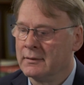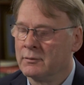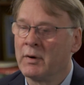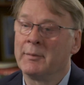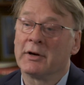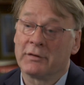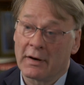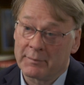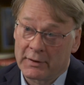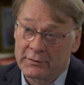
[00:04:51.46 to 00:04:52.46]
remit of
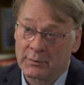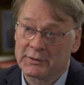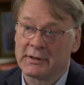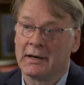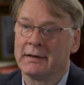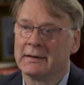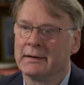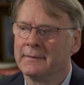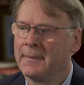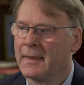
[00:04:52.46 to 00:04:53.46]
government, was the
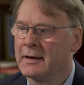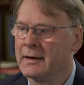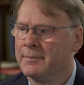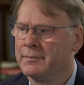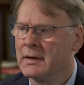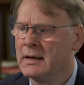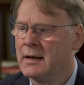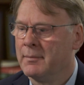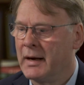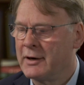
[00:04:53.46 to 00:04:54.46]
idea.
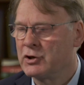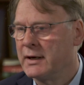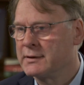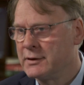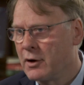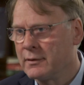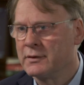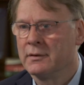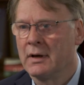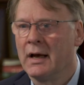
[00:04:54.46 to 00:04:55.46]
But actually, it's not
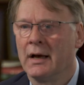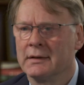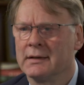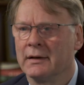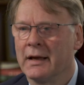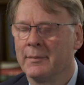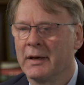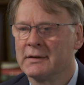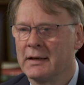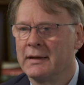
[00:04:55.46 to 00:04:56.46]
a hard sell now,
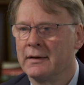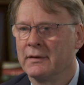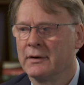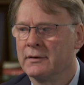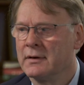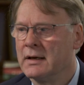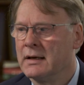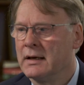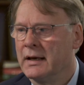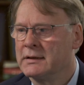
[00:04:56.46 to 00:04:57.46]
because I think that
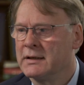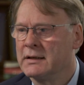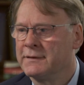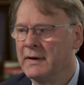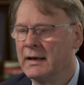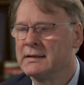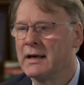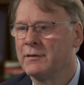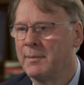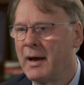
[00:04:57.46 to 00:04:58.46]
it's fairly
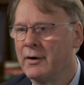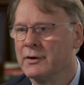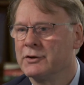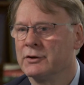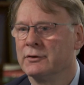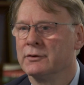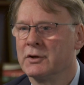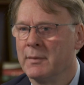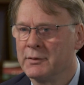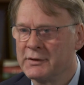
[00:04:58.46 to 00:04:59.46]
self-apparent
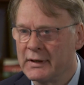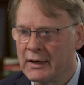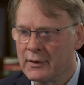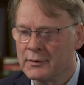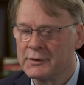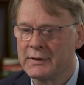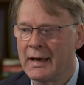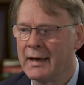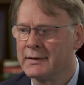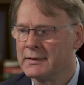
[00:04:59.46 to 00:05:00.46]
to most CEOs
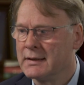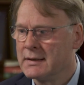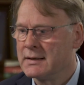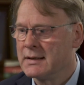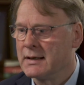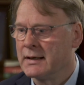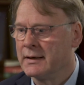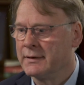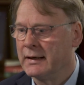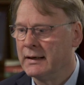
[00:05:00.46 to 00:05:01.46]
that
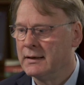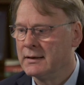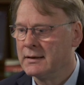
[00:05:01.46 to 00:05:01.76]
the